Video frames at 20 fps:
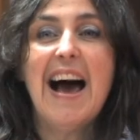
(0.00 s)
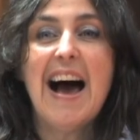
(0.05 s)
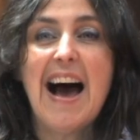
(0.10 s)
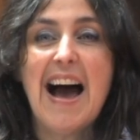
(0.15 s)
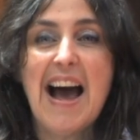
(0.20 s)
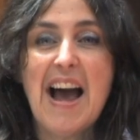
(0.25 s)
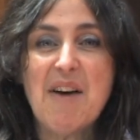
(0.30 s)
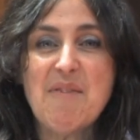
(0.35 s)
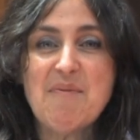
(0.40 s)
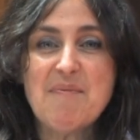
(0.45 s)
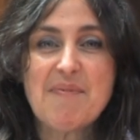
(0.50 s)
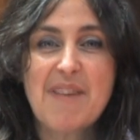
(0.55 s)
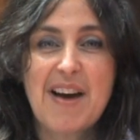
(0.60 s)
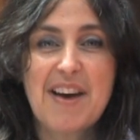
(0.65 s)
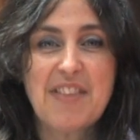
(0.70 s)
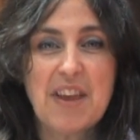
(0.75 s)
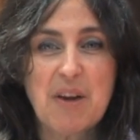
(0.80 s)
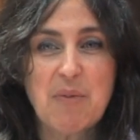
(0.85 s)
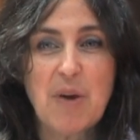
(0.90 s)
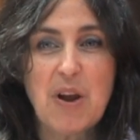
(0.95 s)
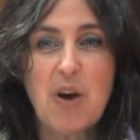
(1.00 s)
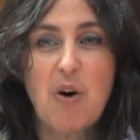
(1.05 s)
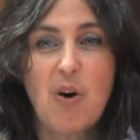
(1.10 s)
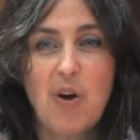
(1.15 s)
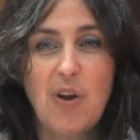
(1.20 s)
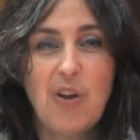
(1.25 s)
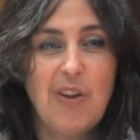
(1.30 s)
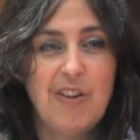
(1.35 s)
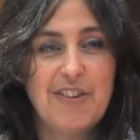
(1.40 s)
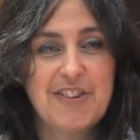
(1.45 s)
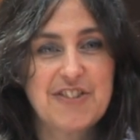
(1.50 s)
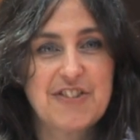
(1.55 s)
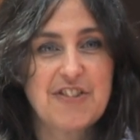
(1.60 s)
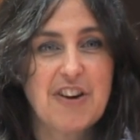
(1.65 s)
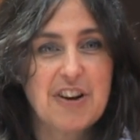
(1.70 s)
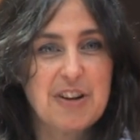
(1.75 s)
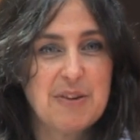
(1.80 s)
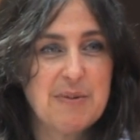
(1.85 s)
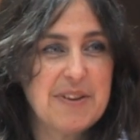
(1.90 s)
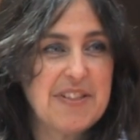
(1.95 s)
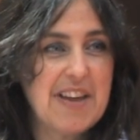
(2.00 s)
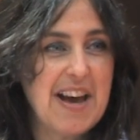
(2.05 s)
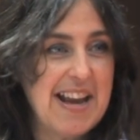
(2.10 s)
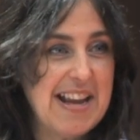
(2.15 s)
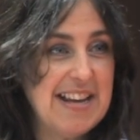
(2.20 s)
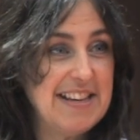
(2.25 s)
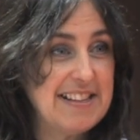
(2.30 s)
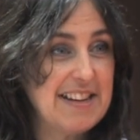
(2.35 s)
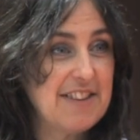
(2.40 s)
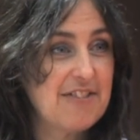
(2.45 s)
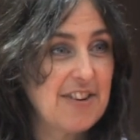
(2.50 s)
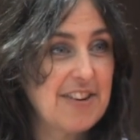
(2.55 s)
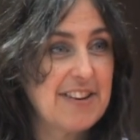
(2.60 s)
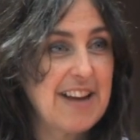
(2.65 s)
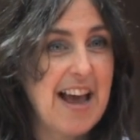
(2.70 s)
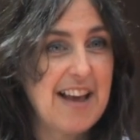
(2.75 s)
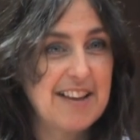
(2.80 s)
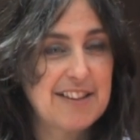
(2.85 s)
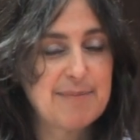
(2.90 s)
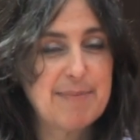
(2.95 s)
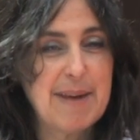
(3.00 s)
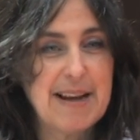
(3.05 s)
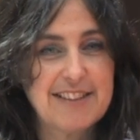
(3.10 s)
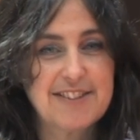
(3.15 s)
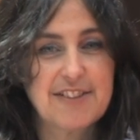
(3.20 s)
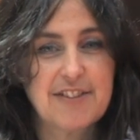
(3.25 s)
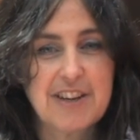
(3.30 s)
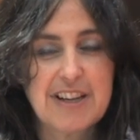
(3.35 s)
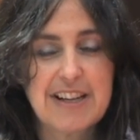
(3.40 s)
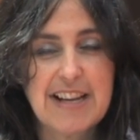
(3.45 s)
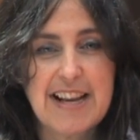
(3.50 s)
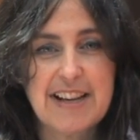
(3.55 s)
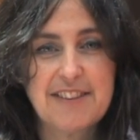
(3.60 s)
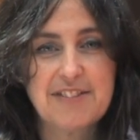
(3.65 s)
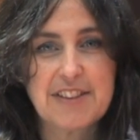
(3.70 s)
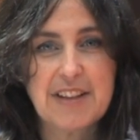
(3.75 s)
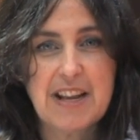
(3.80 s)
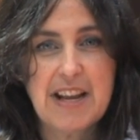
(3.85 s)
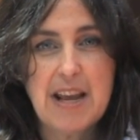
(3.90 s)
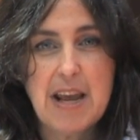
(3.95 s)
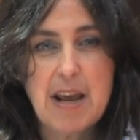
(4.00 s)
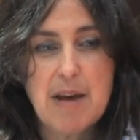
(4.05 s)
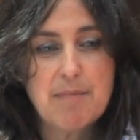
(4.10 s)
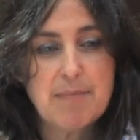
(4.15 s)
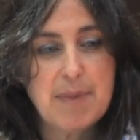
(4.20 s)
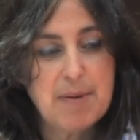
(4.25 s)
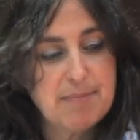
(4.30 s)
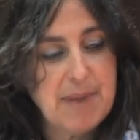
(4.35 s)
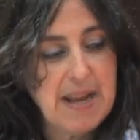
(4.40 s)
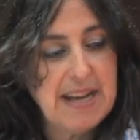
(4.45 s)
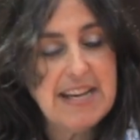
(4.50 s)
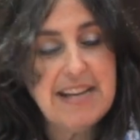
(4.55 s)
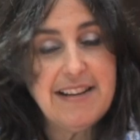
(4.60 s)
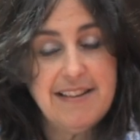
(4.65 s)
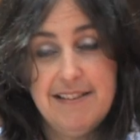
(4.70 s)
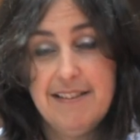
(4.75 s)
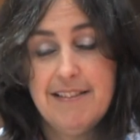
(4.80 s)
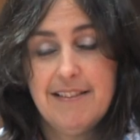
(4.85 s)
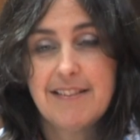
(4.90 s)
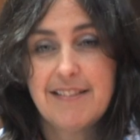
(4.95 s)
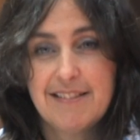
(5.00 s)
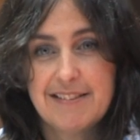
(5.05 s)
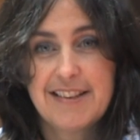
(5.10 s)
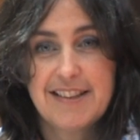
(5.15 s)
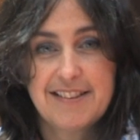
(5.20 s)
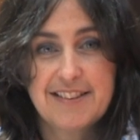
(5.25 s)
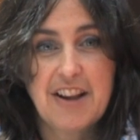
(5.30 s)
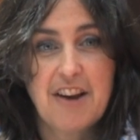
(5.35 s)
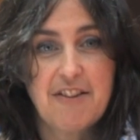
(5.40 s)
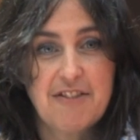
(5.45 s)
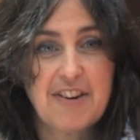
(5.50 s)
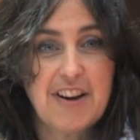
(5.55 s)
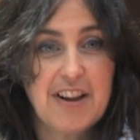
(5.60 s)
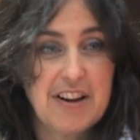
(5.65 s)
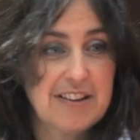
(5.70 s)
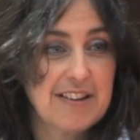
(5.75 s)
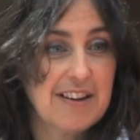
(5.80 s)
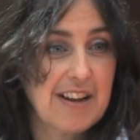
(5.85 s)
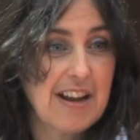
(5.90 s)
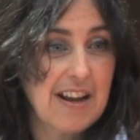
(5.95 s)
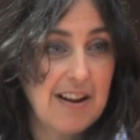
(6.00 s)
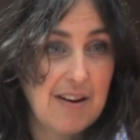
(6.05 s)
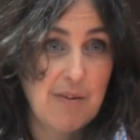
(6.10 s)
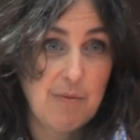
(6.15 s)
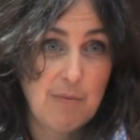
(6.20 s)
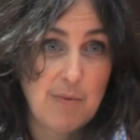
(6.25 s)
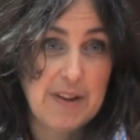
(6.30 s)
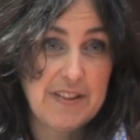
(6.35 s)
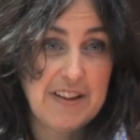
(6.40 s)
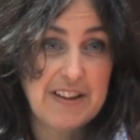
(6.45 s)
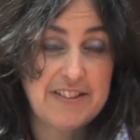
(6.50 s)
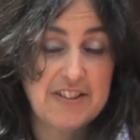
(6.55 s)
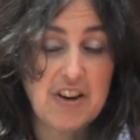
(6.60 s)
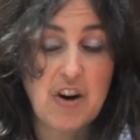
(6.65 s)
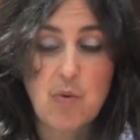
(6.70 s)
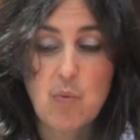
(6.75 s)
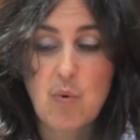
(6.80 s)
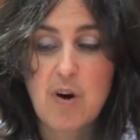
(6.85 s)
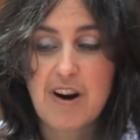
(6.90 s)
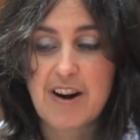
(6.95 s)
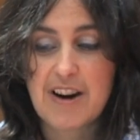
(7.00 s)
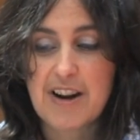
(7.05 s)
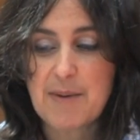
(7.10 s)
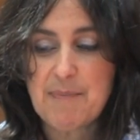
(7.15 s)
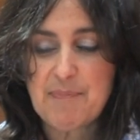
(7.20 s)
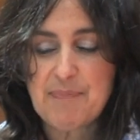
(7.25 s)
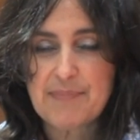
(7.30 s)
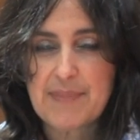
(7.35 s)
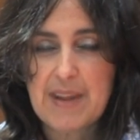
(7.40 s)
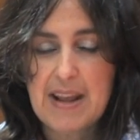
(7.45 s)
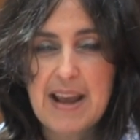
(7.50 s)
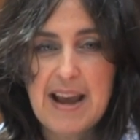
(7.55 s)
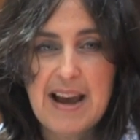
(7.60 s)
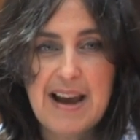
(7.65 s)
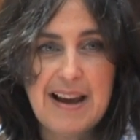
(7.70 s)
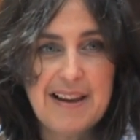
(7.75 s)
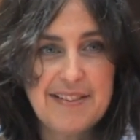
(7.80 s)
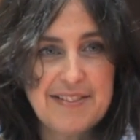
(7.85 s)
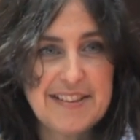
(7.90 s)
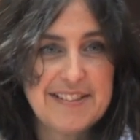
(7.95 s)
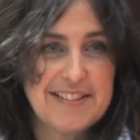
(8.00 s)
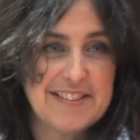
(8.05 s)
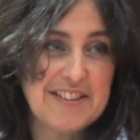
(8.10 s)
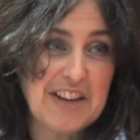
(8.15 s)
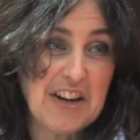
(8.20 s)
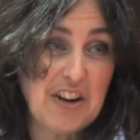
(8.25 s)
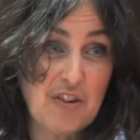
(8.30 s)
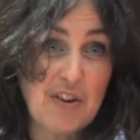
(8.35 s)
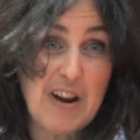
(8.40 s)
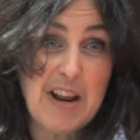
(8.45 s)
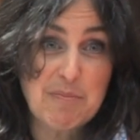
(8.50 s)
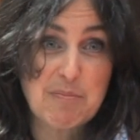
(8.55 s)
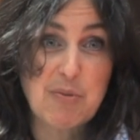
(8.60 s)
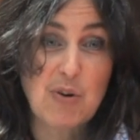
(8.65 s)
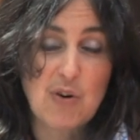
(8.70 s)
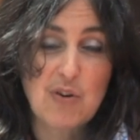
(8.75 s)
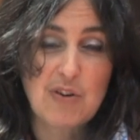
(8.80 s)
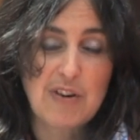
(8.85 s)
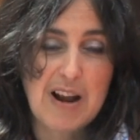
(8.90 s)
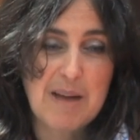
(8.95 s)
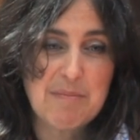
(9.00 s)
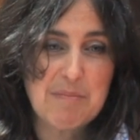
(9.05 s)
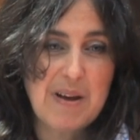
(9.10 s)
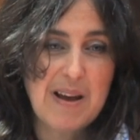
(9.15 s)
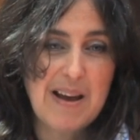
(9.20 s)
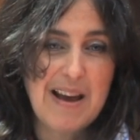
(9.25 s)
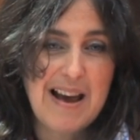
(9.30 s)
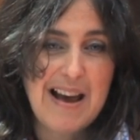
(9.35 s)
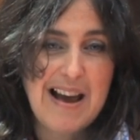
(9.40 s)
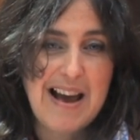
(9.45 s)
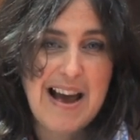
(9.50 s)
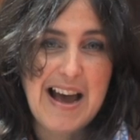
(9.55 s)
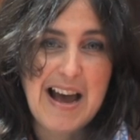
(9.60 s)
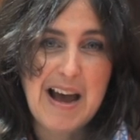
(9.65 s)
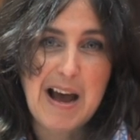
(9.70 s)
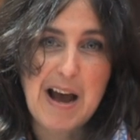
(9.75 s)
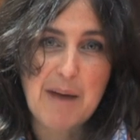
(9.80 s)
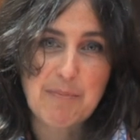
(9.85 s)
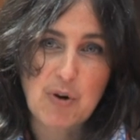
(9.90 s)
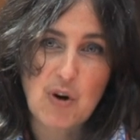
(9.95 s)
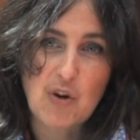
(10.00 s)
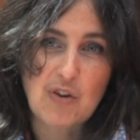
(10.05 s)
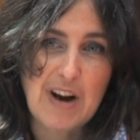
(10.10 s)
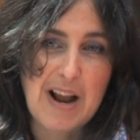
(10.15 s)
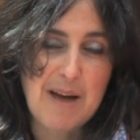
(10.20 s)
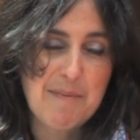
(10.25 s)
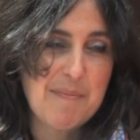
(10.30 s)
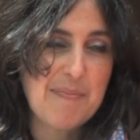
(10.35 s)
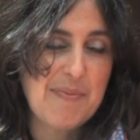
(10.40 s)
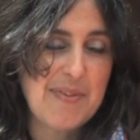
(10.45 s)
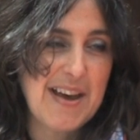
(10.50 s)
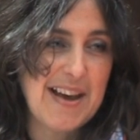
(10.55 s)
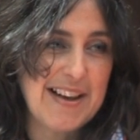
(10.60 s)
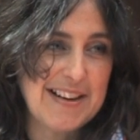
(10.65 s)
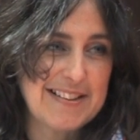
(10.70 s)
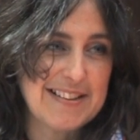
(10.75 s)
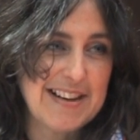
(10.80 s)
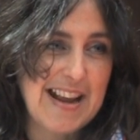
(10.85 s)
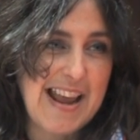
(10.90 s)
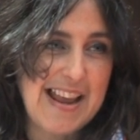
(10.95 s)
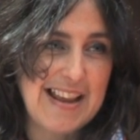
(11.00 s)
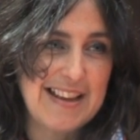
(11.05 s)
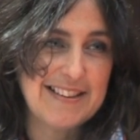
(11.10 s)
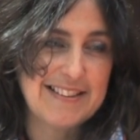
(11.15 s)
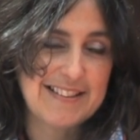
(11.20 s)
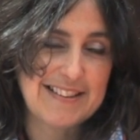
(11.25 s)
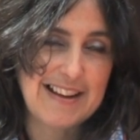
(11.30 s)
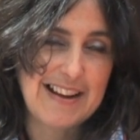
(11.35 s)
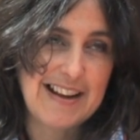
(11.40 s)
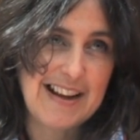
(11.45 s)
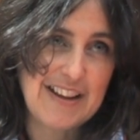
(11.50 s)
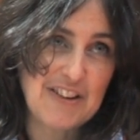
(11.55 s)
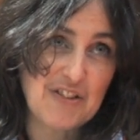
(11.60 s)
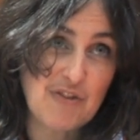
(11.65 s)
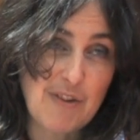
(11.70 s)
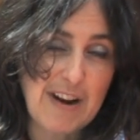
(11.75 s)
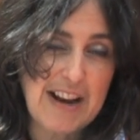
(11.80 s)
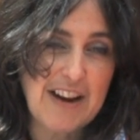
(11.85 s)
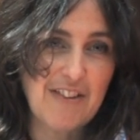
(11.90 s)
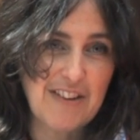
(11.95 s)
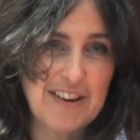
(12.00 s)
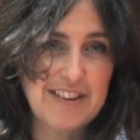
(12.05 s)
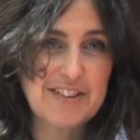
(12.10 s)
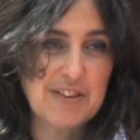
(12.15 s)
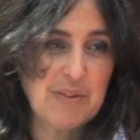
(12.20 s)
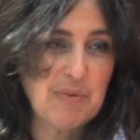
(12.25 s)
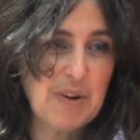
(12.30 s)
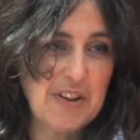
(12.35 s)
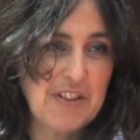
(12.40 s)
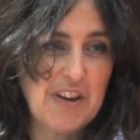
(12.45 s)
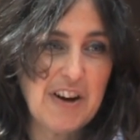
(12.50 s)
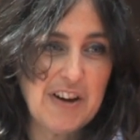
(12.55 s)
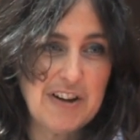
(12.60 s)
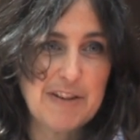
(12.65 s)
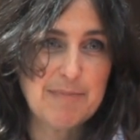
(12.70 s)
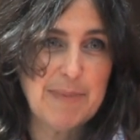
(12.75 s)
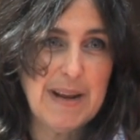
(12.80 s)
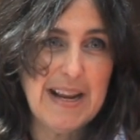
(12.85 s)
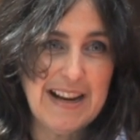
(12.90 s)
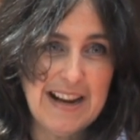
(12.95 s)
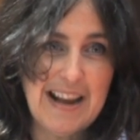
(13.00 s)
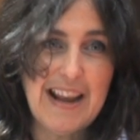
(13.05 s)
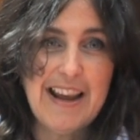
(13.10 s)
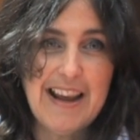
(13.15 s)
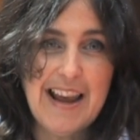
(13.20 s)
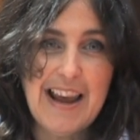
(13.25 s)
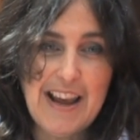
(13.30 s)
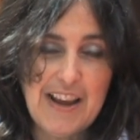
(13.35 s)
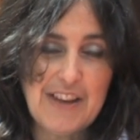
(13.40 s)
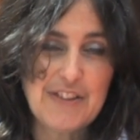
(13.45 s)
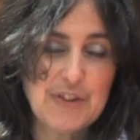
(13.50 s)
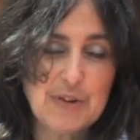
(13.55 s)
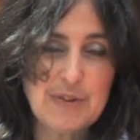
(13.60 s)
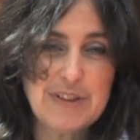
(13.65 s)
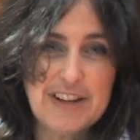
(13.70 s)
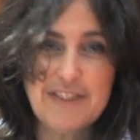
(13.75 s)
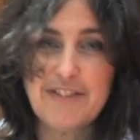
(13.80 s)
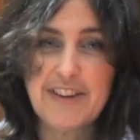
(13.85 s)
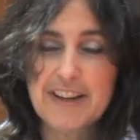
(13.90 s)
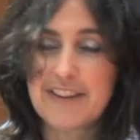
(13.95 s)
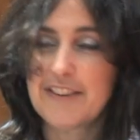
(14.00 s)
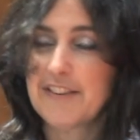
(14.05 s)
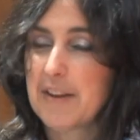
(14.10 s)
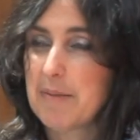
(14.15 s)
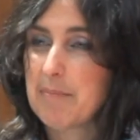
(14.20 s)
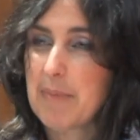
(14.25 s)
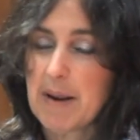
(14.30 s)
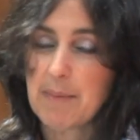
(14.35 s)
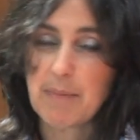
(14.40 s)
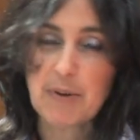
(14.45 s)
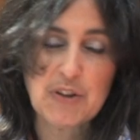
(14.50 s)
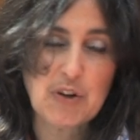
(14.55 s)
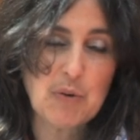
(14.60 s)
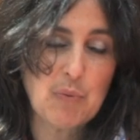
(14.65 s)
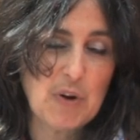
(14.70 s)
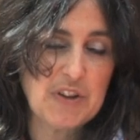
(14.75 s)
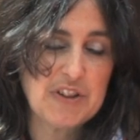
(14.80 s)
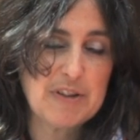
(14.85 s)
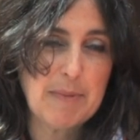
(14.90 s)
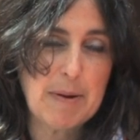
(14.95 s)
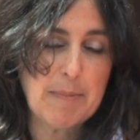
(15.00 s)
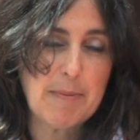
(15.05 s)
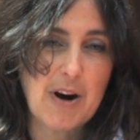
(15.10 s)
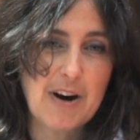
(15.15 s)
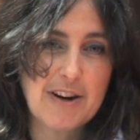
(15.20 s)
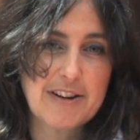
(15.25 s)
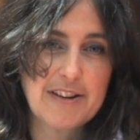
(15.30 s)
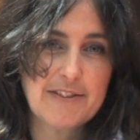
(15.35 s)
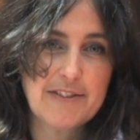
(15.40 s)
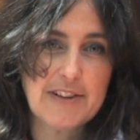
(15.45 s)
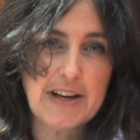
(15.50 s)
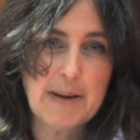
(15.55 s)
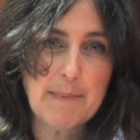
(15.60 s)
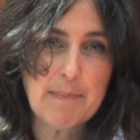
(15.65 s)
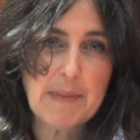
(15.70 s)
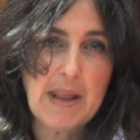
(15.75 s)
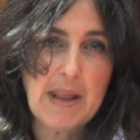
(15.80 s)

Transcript: I think we all struggle with that in different aspects of our lives, but many discover it when they start work. This is a great program, a program that is rigorous without being so difficult that people don't want to be part of it.